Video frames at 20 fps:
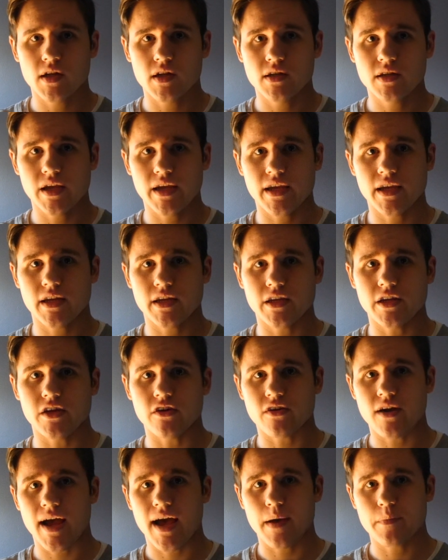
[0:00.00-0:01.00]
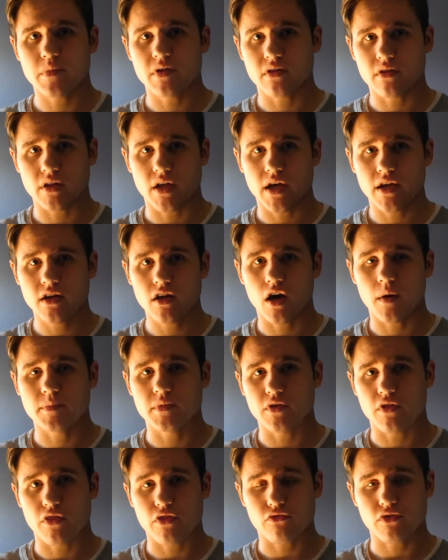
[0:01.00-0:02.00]
take your app design up
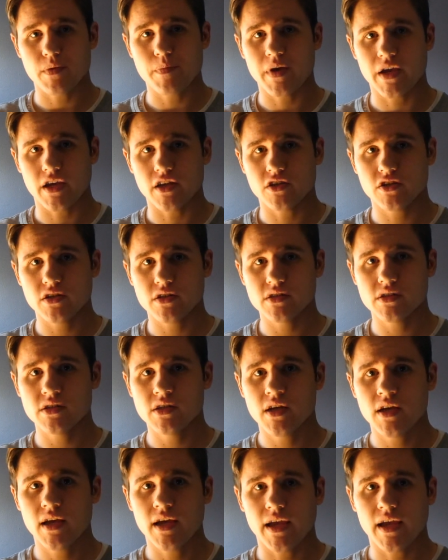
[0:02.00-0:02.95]
to 3 pages